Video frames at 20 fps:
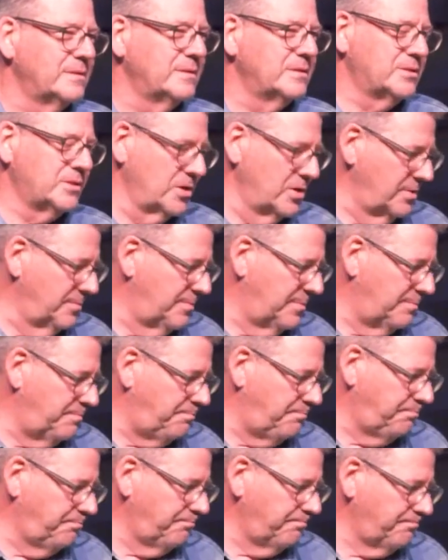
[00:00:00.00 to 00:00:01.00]
So,
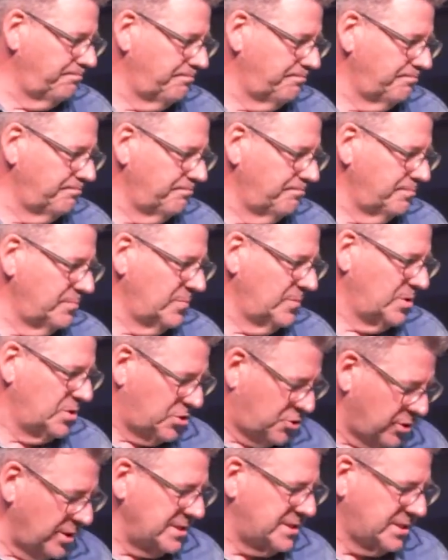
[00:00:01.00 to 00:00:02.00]

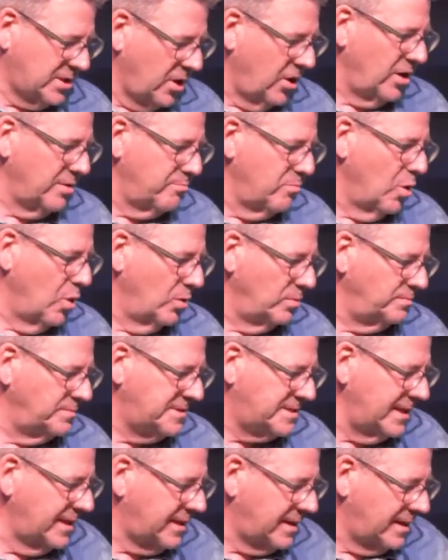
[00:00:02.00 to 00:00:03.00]
trust God more.
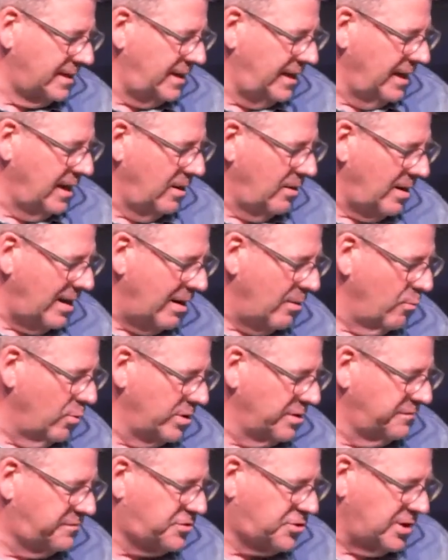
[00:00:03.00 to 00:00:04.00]
Secondly, I, I
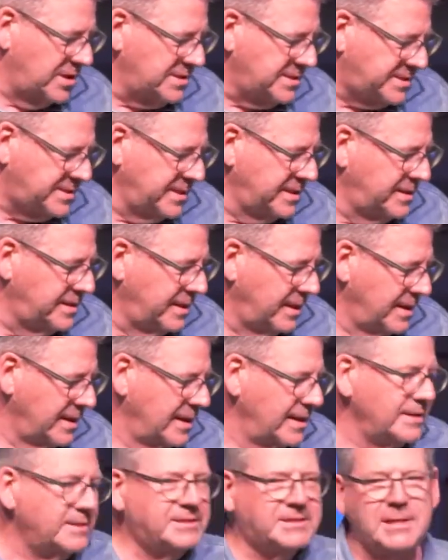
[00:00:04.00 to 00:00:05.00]
would have trusted
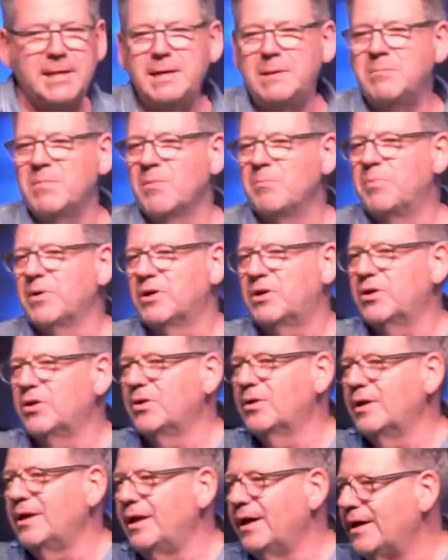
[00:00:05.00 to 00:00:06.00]
team a bit
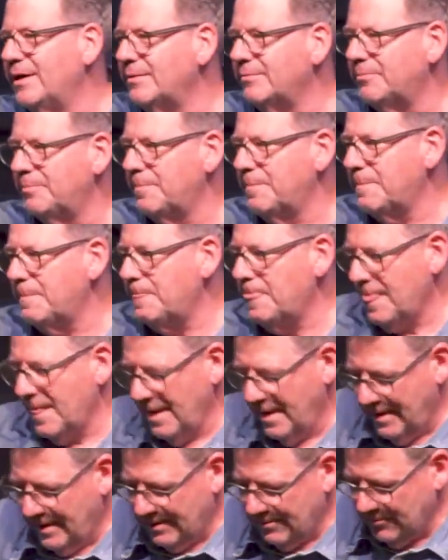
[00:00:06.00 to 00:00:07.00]
earlier.
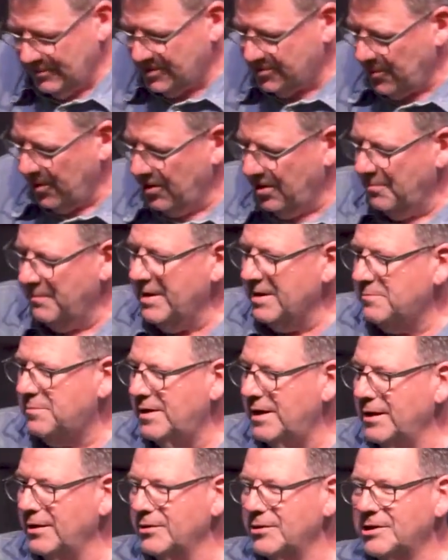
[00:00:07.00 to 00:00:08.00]
We spoke about
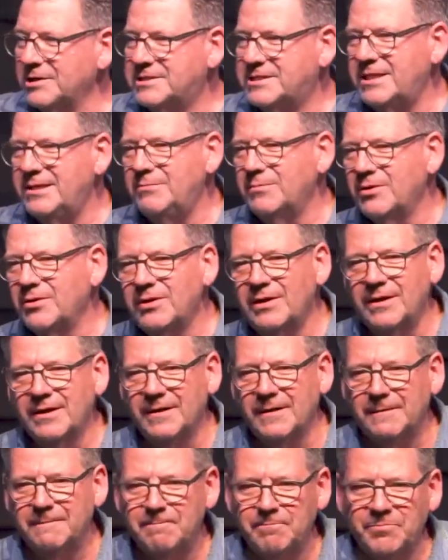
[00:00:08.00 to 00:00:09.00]
playing on a team
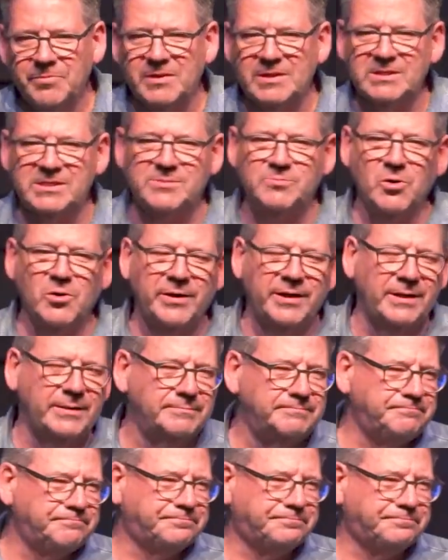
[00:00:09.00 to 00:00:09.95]
earlier this morning.